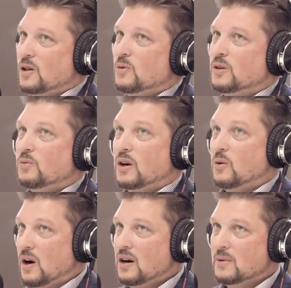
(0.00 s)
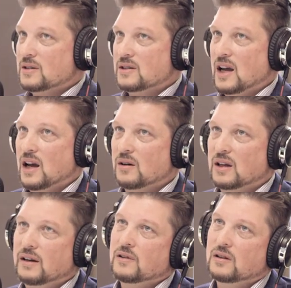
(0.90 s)
So with the requirements now,
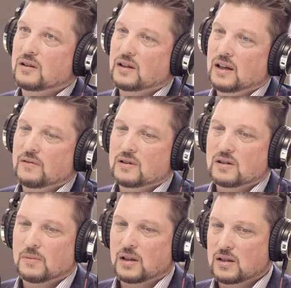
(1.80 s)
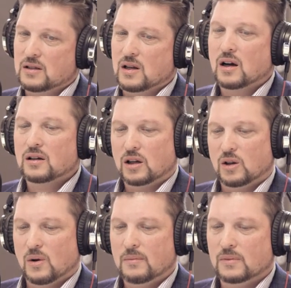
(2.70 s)
even even some of these
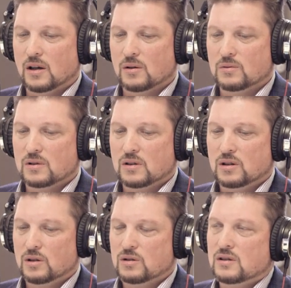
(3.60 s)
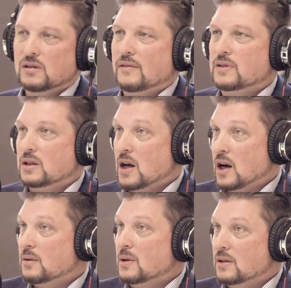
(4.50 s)
non-QM loans, you still have to
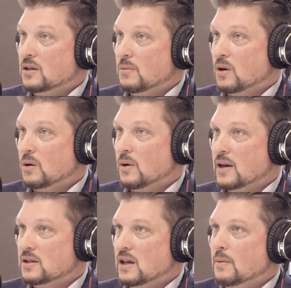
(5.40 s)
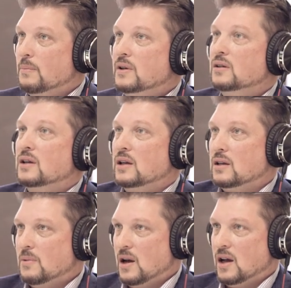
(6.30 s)
document that the borrower has the ability
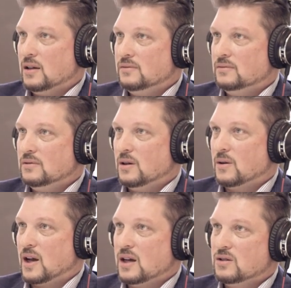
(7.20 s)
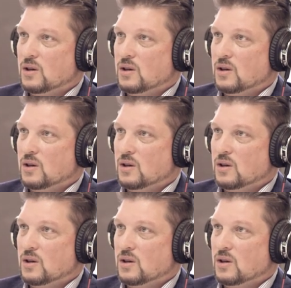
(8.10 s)
to pay. Okay?